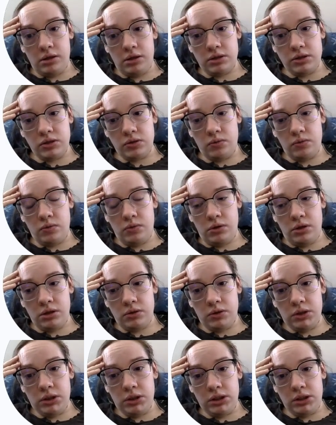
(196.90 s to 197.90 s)
So
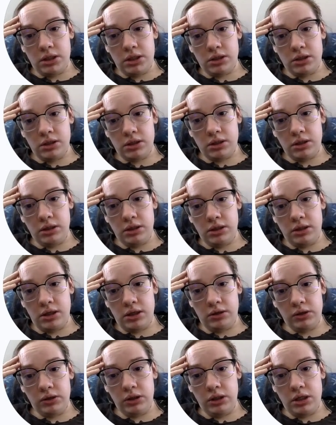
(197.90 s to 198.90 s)
ordering and
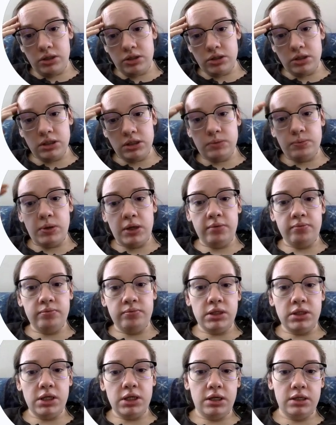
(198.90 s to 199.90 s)
calculations,
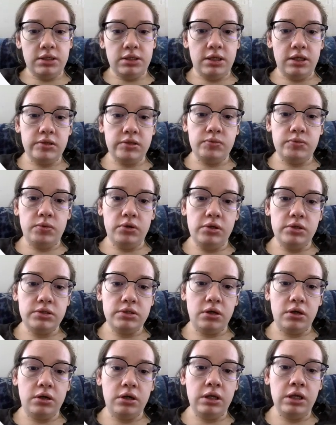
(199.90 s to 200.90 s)
PEMDAS,
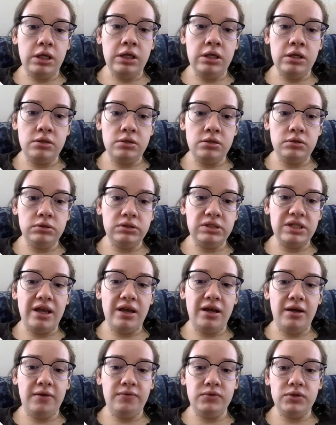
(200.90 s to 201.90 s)
exponents are handled
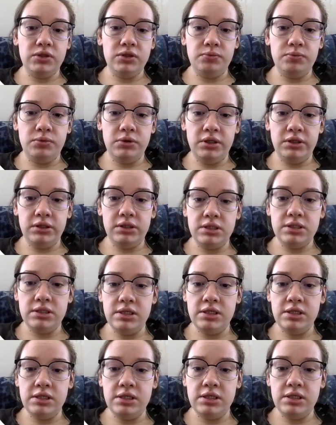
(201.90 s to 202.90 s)
after
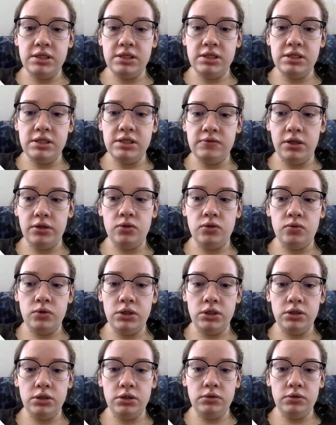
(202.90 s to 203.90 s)
parentheses follow the
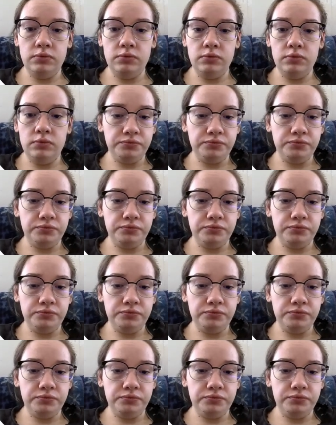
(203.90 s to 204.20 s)
order